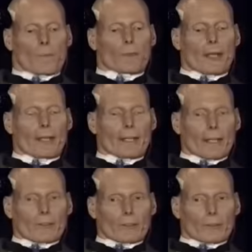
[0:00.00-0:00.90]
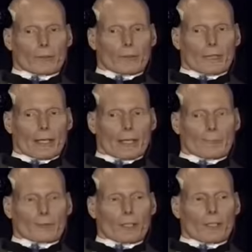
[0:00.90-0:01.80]
And excellent rehab
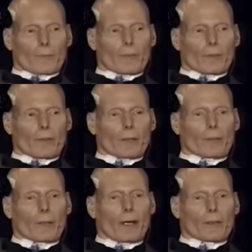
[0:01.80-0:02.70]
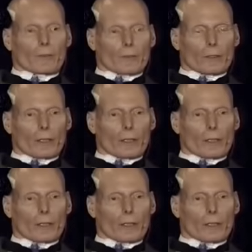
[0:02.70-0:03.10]
has got to be the very best.